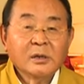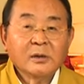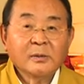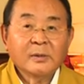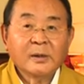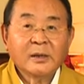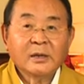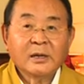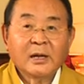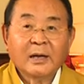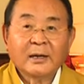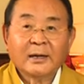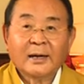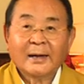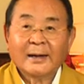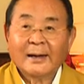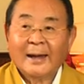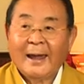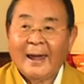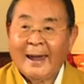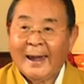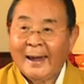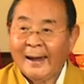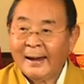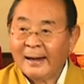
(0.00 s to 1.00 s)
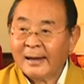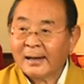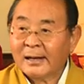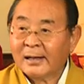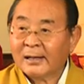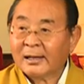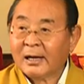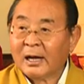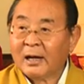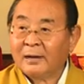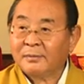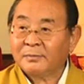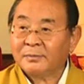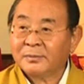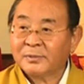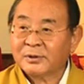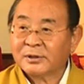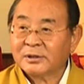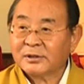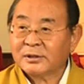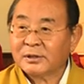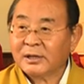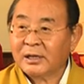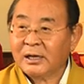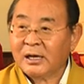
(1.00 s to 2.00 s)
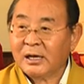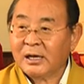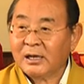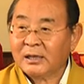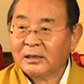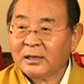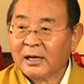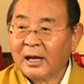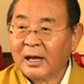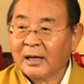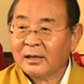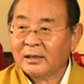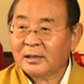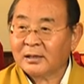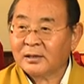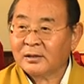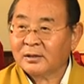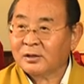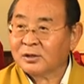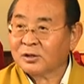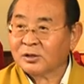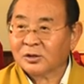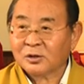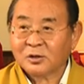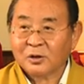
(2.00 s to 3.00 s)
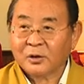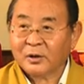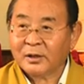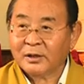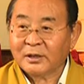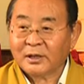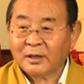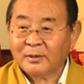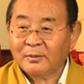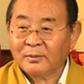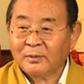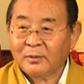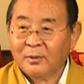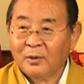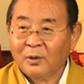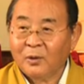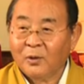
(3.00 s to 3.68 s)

when like anger comes, it can destroy them.